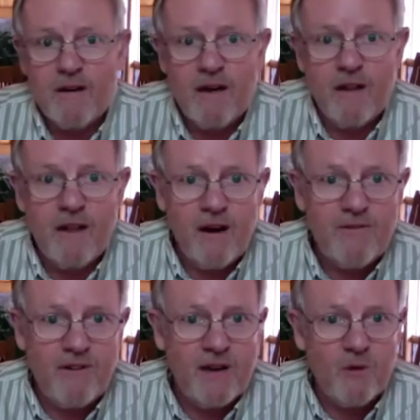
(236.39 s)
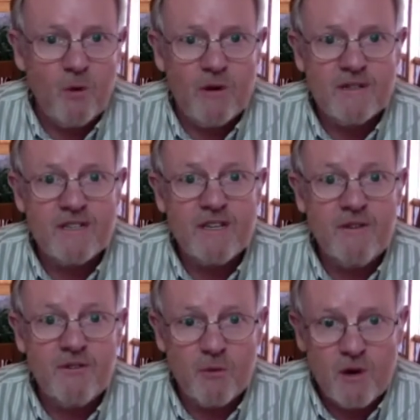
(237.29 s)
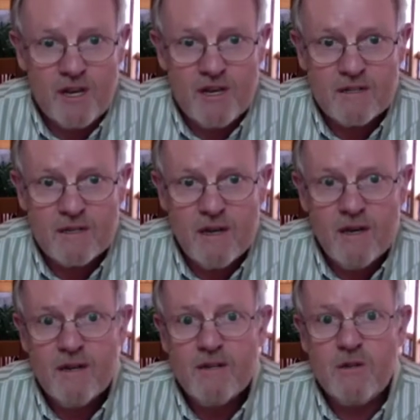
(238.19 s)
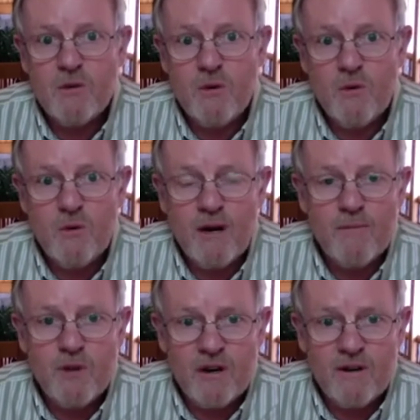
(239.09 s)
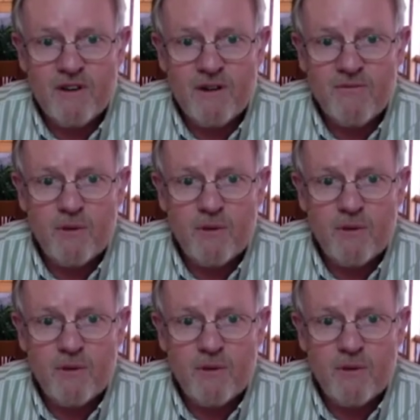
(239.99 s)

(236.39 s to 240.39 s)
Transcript: allow 501c3s to benefit from